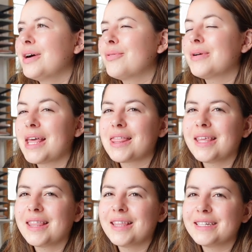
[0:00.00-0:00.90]

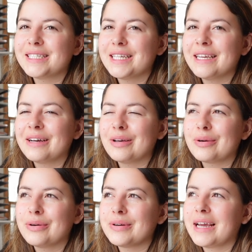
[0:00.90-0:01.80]
with the teal
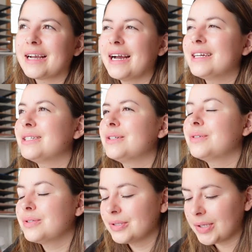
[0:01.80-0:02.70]
crew neck, I
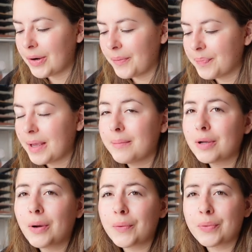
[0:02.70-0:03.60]
do. So, I'm going to
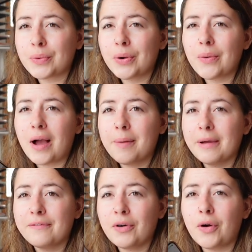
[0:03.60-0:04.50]
go through on
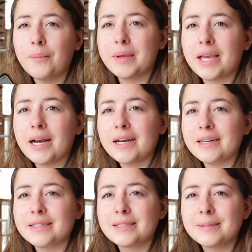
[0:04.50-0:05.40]
my phone
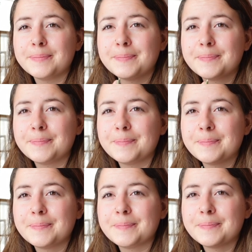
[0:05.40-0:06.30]
because
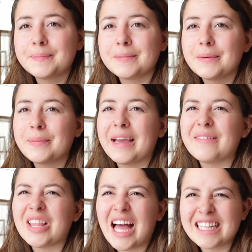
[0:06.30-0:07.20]
we have
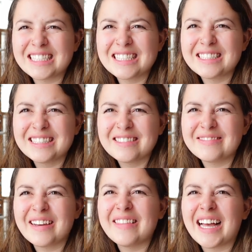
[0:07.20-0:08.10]
a lot.
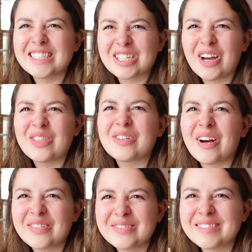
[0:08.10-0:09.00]
We have a lot to go through.
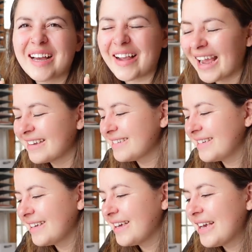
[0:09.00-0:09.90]
Okay.
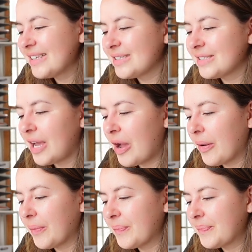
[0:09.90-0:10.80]

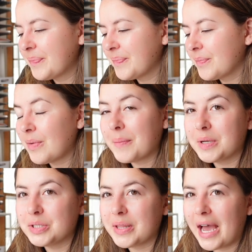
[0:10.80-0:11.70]
So, I'm
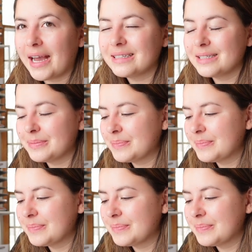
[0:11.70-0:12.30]
going to do that.